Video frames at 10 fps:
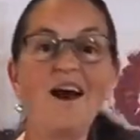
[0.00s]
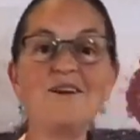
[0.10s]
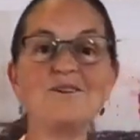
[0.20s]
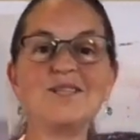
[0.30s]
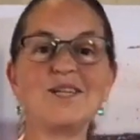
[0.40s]

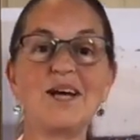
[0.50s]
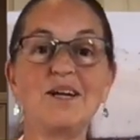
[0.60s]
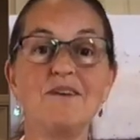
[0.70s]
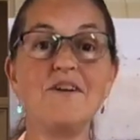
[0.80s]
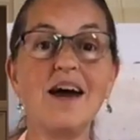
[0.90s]
understanding
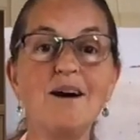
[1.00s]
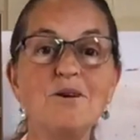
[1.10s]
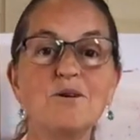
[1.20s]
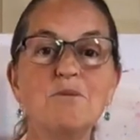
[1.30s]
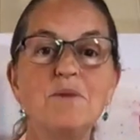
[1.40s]
of how you
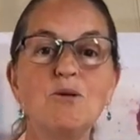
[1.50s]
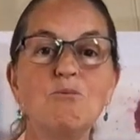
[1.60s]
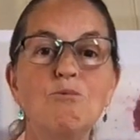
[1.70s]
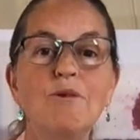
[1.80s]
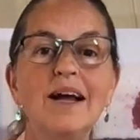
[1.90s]
can be
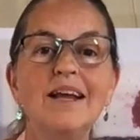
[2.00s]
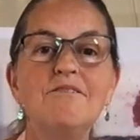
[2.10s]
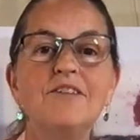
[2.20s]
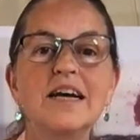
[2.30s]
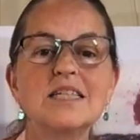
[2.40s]
really
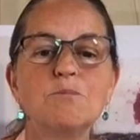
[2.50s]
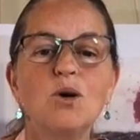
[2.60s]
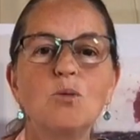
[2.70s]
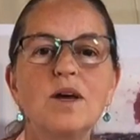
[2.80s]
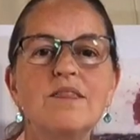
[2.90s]

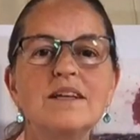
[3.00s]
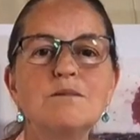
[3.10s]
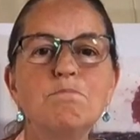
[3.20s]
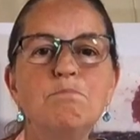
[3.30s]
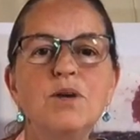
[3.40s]
flexible with these
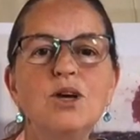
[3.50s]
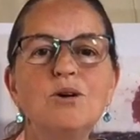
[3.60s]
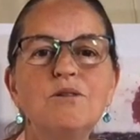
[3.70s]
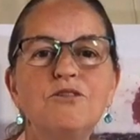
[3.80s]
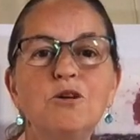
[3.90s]

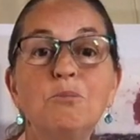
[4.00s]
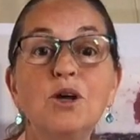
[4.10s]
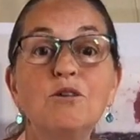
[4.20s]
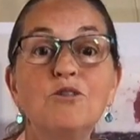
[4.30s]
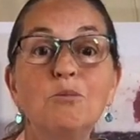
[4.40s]
beautiful,
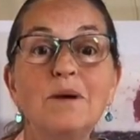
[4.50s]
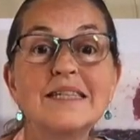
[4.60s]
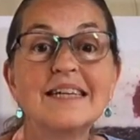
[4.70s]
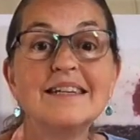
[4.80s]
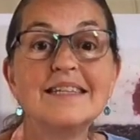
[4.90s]
beautiful
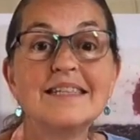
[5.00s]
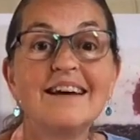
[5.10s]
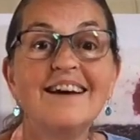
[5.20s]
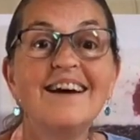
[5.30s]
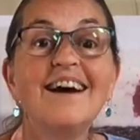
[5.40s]
biscuits,
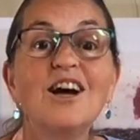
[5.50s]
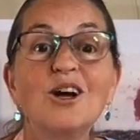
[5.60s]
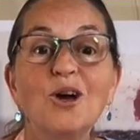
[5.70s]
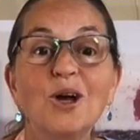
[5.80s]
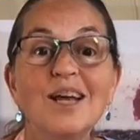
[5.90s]

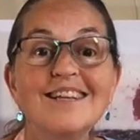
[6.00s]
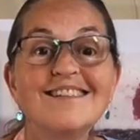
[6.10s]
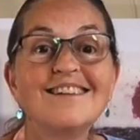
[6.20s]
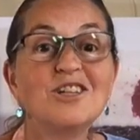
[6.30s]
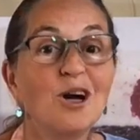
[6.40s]
cookies,
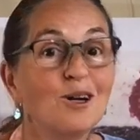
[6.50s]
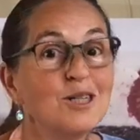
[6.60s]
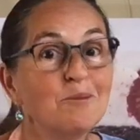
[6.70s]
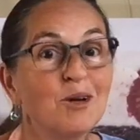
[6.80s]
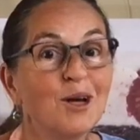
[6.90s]
chocolate
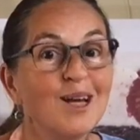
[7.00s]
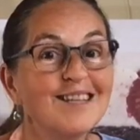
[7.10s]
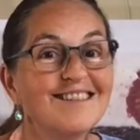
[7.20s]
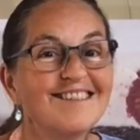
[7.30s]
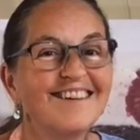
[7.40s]
chip
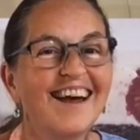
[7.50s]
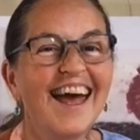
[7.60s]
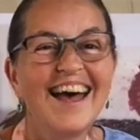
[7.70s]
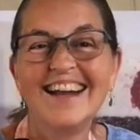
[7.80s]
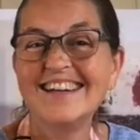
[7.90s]
cookies.
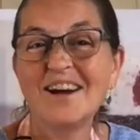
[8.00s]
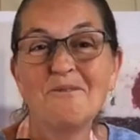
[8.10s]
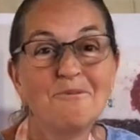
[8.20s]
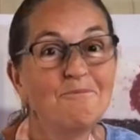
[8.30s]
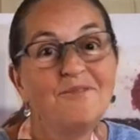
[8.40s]
And
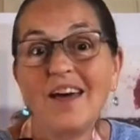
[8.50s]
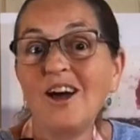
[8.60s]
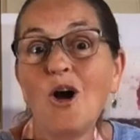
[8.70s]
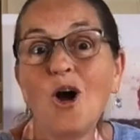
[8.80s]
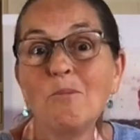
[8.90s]
they
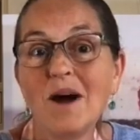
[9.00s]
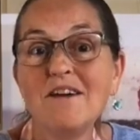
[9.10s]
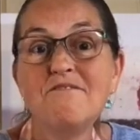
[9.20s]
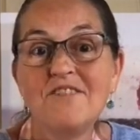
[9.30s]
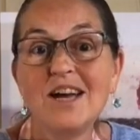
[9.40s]
are my
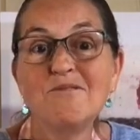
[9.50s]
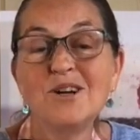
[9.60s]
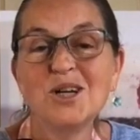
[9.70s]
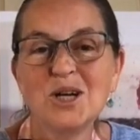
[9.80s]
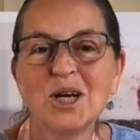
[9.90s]

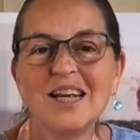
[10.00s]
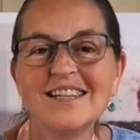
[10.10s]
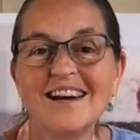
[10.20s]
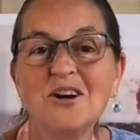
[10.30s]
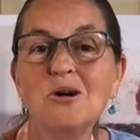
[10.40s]
favorite cookies.
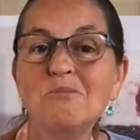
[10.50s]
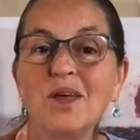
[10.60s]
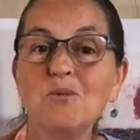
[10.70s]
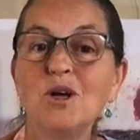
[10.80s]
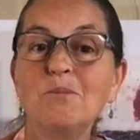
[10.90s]
I hope they
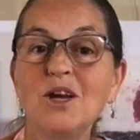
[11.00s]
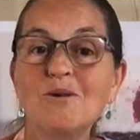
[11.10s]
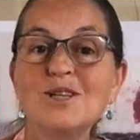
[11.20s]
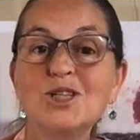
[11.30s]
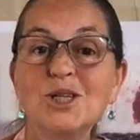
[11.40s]
will be
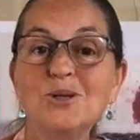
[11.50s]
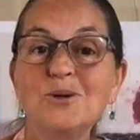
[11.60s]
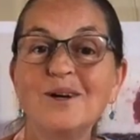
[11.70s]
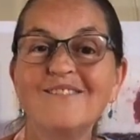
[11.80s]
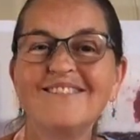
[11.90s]
yours too.
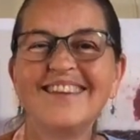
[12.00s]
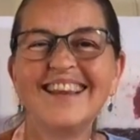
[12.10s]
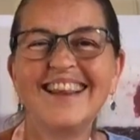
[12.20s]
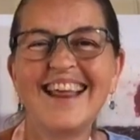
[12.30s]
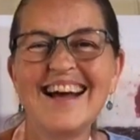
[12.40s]

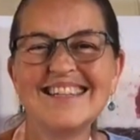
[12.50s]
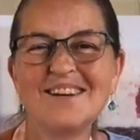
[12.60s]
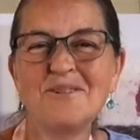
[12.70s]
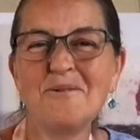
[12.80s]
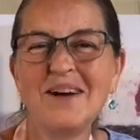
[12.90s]
Thanks
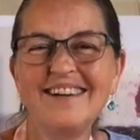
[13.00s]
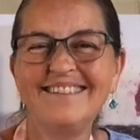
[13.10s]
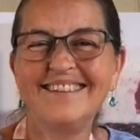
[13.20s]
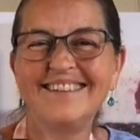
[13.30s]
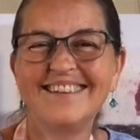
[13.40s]
everyone.
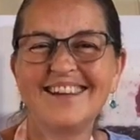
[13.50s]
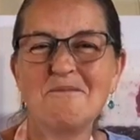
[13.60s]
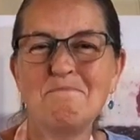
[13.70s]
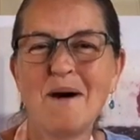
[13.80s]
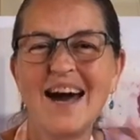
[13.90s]

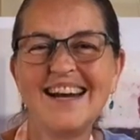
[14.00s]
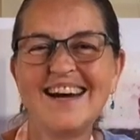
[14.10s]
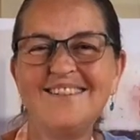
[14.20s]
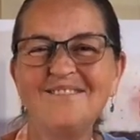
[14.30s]
Bye now.